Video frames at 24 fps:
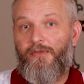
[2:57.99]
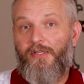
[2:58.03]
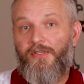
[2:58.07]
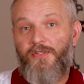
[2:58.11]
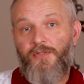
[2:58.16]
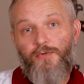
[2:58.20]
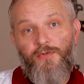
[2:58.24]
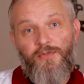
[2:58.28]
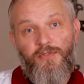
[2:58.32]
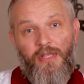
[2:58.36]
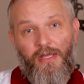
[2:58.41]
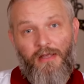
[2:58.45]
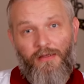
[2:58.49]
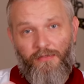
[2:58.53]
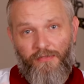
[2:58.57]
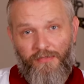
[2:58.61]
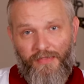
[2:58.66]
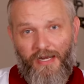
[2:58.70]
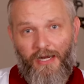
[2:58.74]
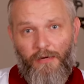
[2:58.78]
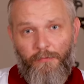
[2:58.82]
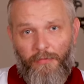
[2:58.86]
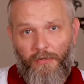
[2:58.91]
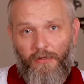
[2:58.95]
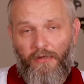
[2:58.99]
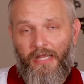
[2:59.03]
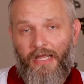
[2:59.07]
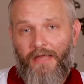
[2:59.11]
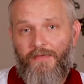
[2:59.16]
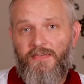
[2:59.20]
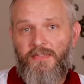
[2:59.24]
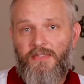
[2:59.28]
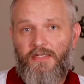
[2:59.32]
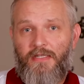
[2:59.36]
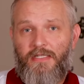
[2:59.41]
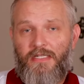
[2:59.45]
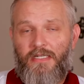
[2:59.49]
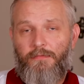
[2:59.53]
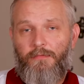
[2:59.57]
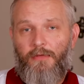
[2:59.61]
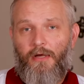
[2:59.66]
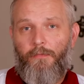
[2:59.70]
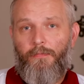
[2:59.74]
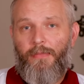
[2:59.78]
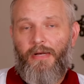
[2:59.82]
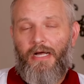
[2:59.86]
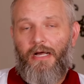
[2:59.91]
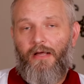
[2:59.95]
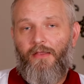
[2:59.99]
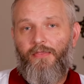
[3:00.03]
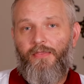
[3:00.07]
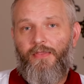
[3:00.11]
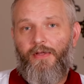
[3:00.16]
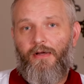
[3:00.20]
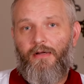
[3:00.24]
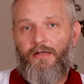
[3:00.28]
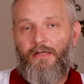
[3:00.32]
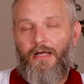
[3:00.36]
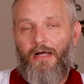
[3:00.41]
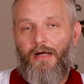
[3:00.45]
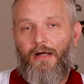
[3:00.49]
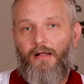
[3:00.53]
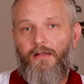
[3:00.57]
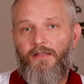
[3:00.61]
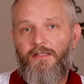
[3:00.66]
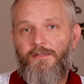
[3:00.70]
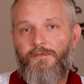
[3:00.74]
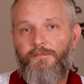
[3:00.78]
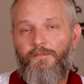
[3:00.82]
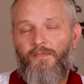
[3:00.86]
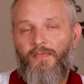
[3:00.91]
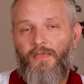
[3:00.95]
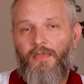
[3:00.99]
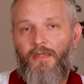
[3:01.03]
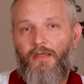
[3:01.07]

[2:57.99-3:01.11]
This was their belief system about their gods.